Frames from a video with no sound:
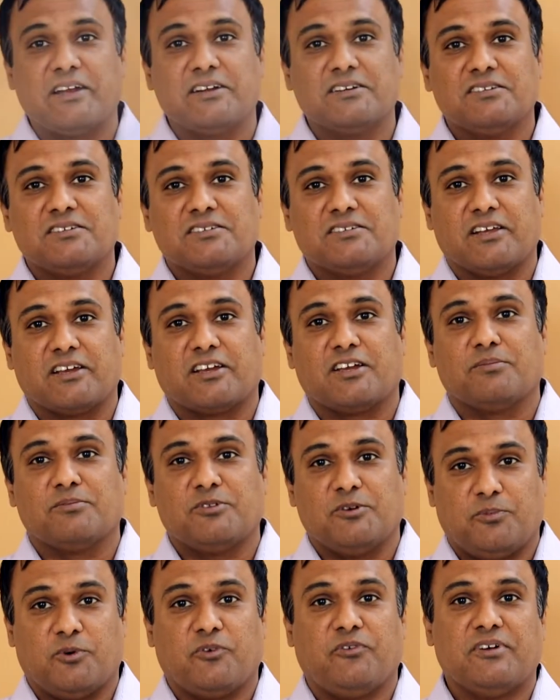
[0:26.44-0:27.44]
kids take up
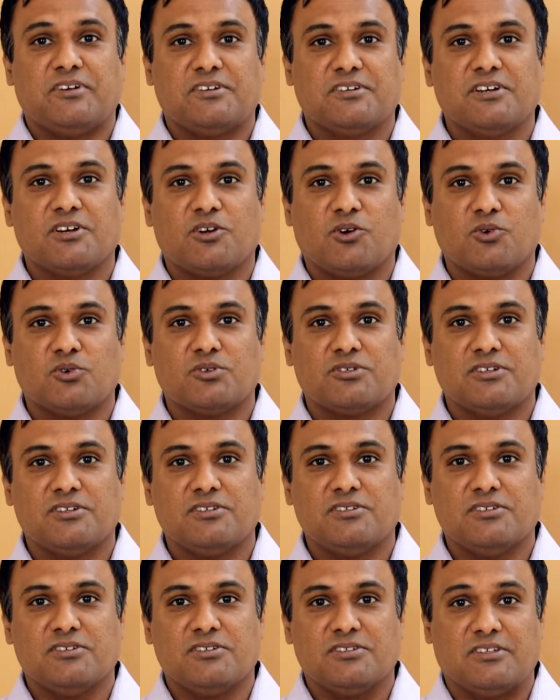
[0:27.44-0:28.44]
the professional
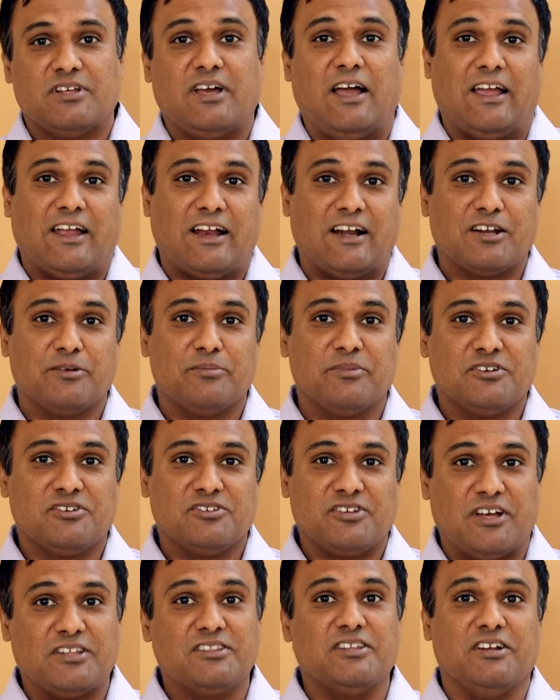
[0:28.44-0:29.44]
courses, the academics
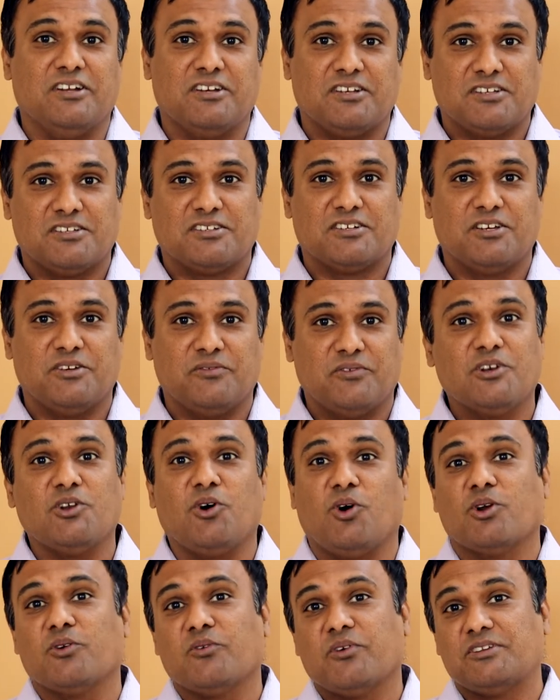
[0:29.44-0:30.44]
and the industry will
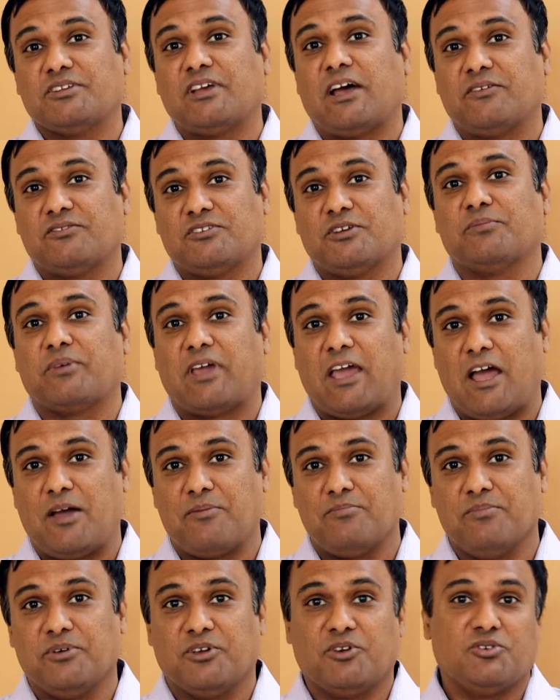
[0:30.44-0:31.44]
always have some
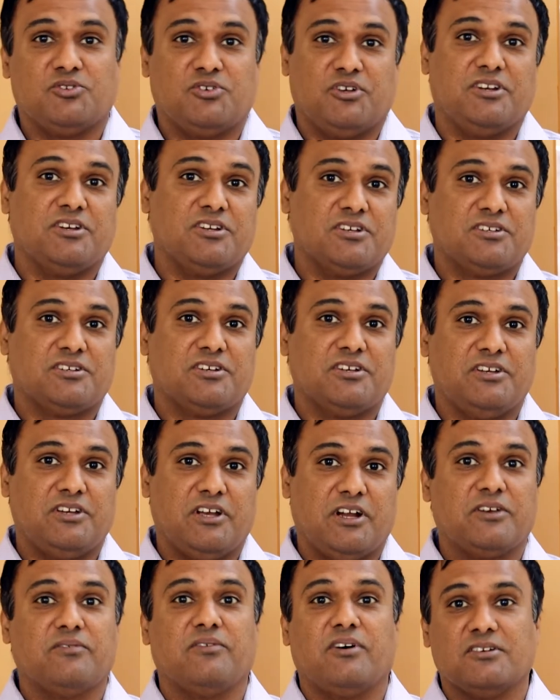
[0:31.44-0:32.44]
gap because industry
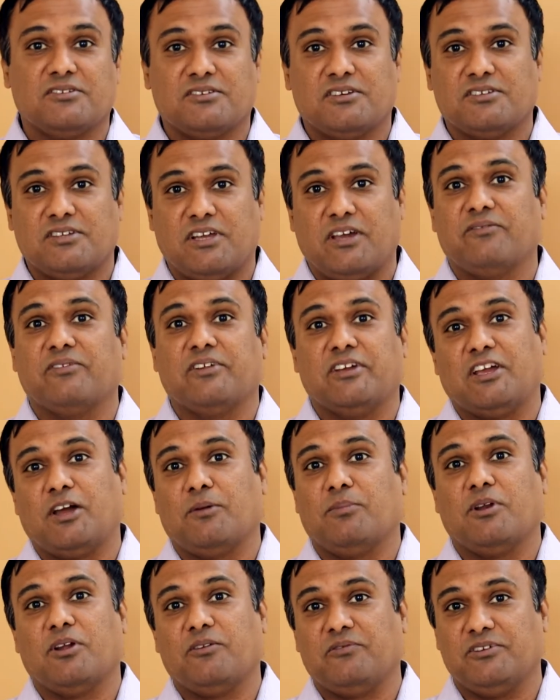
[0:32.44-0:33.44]
advances every
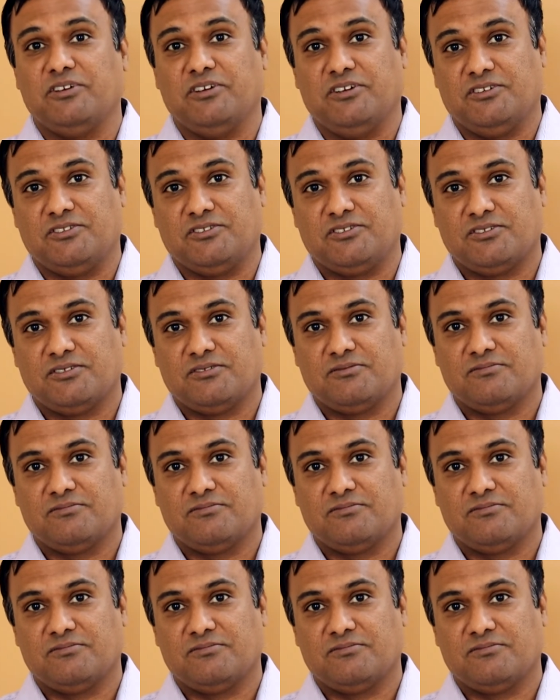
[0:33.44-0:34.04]
couple of years.